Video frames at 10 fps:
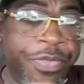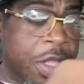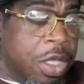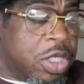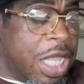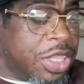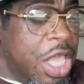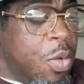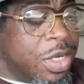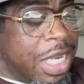So I
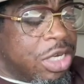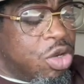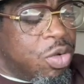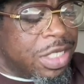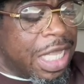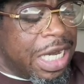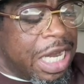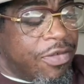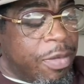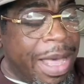think what they do is they let
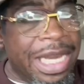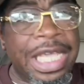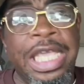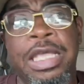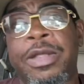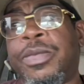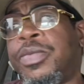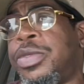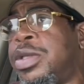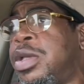everybody eat.
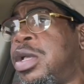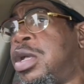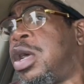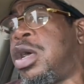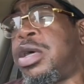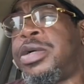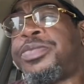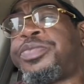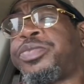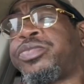
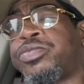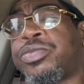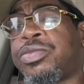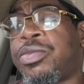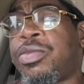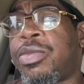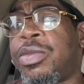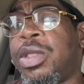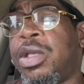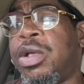Um,
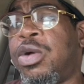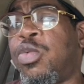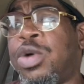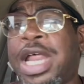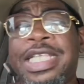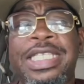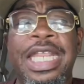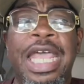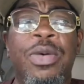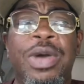when I say
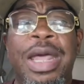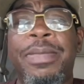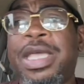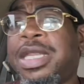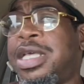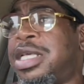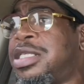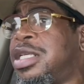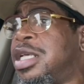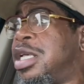that, what I mean is
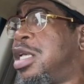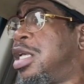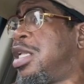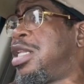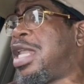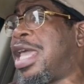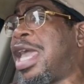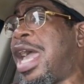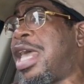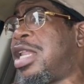they
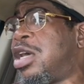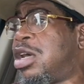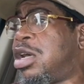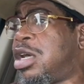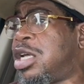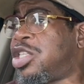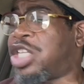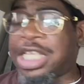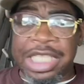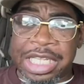got uh,
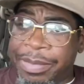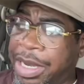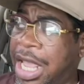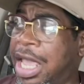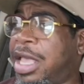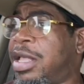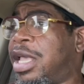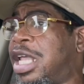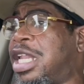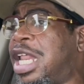Jason's Lemonade
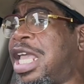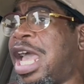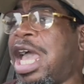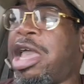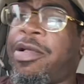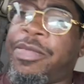and then they got